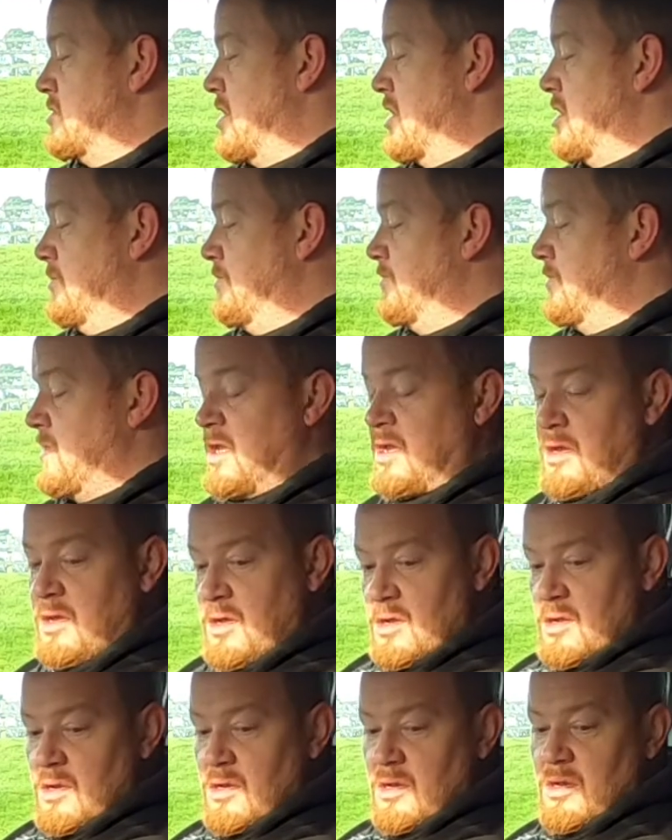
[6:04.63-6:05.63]
So
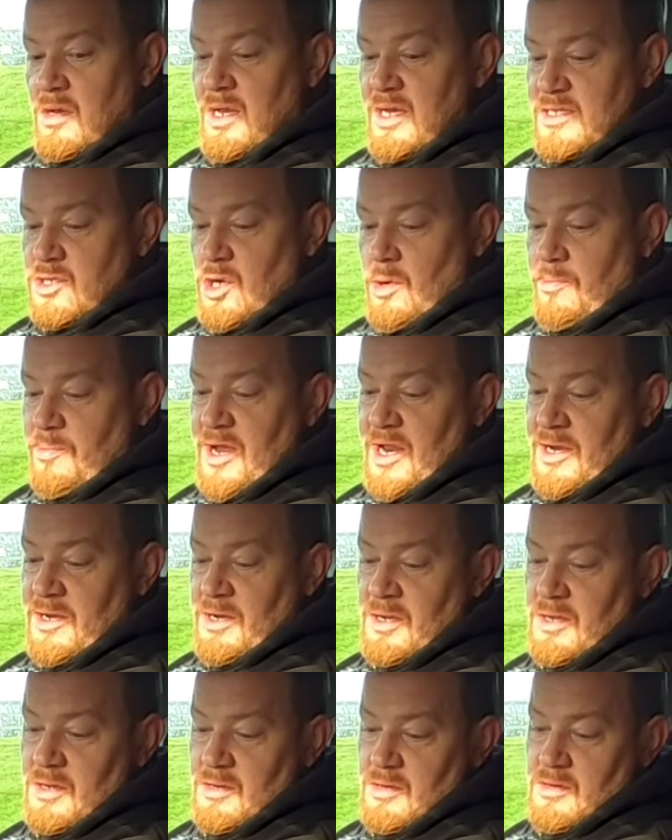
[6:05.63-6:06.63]
let's hop
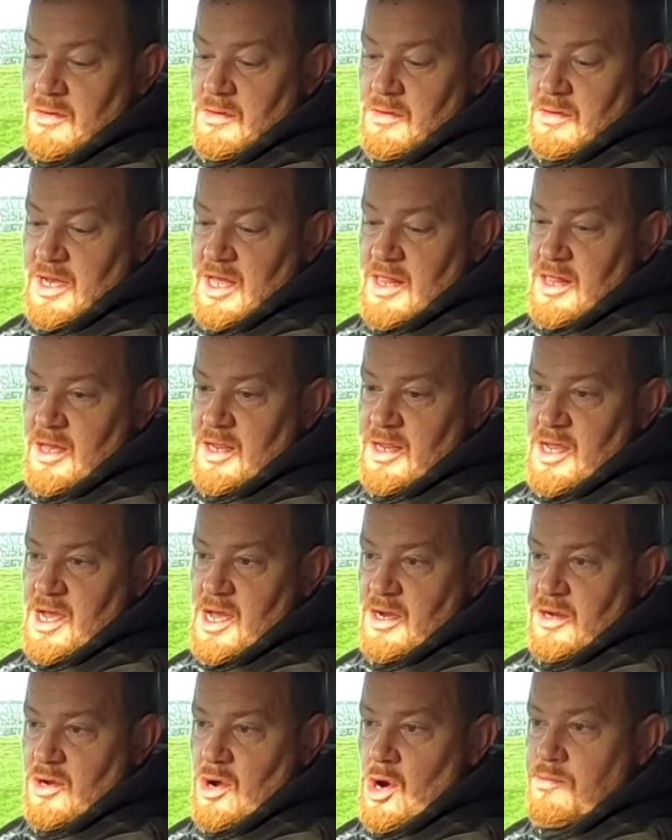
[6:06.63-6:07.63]
in. We'll get
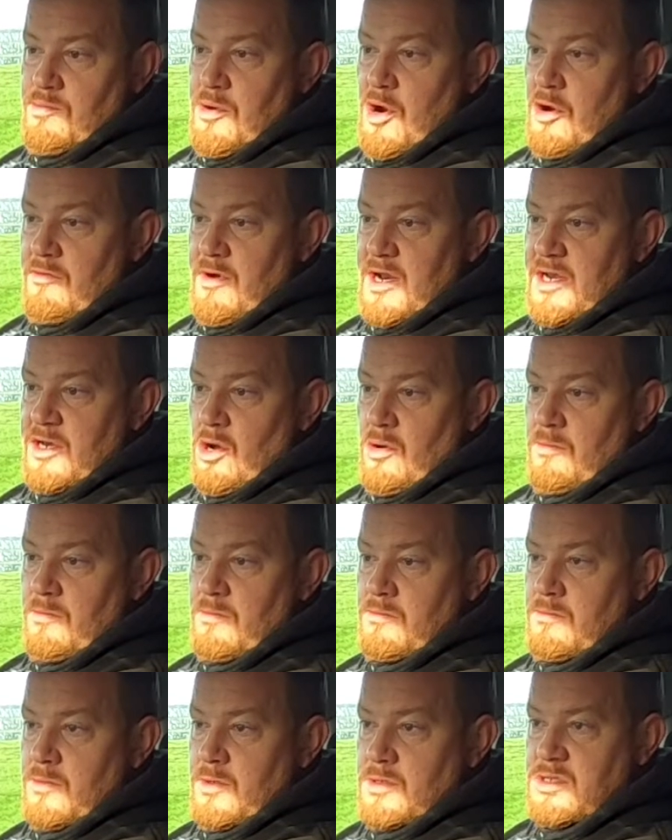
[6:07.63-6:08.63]
the GoPro rigged
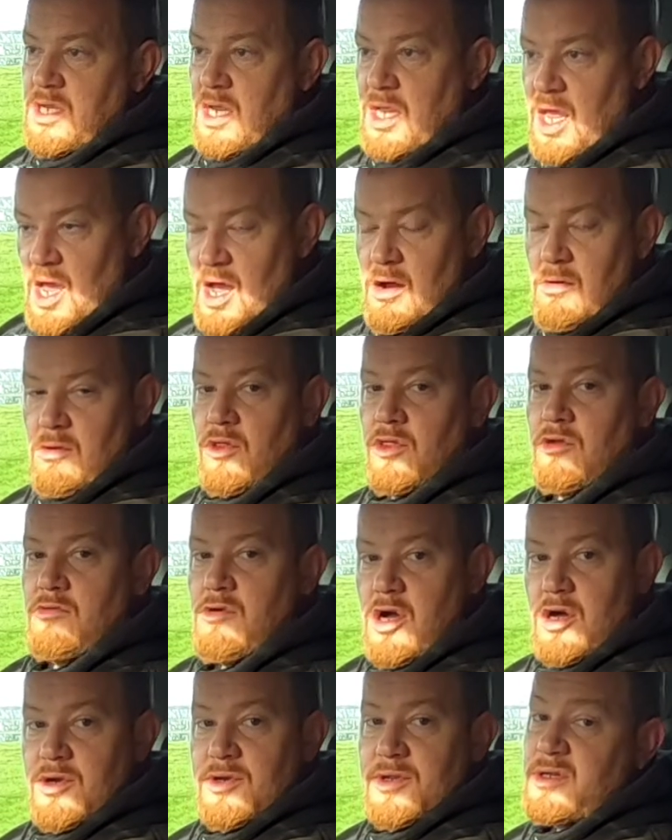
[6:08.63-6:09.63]
up. We'll take it out on
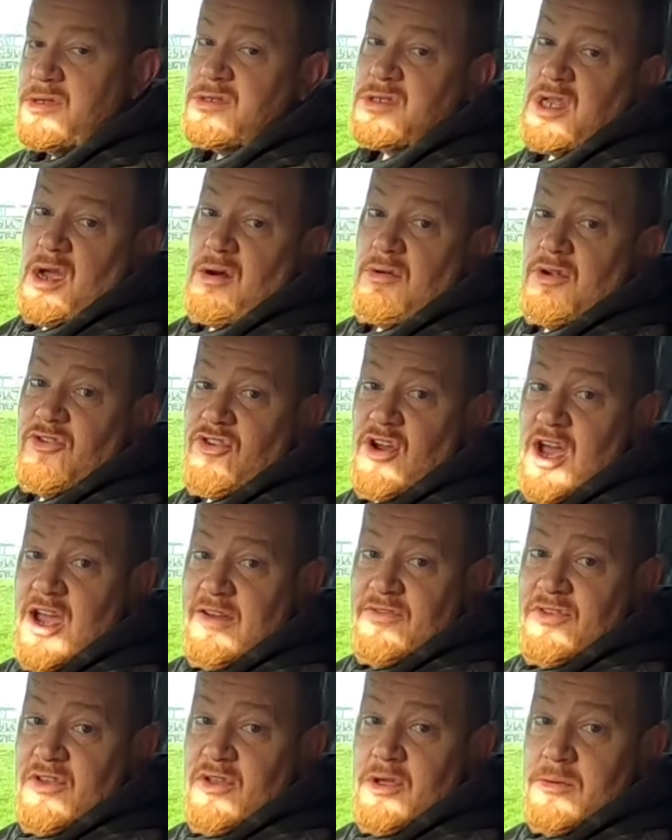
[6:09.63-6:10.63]
the road, see how it
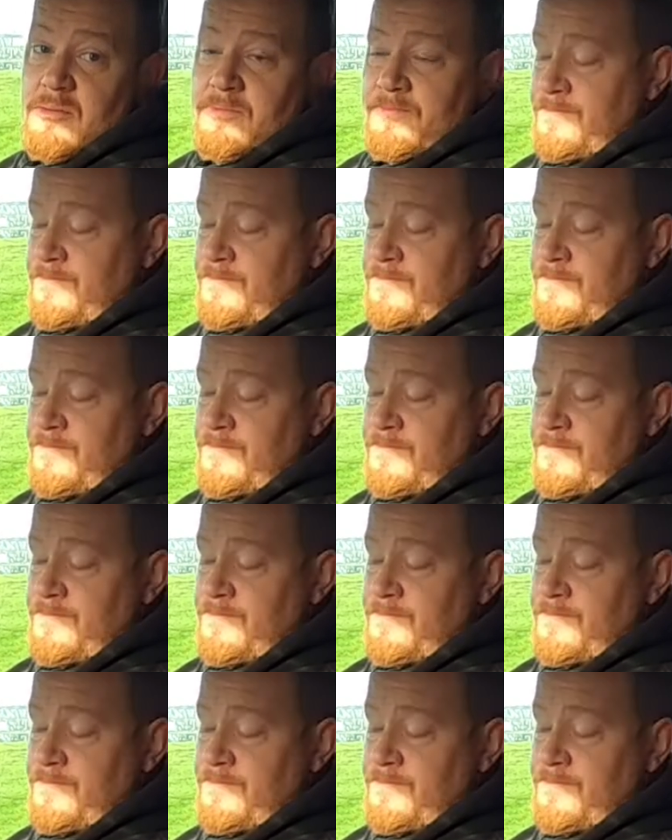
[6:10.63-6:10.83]
drives.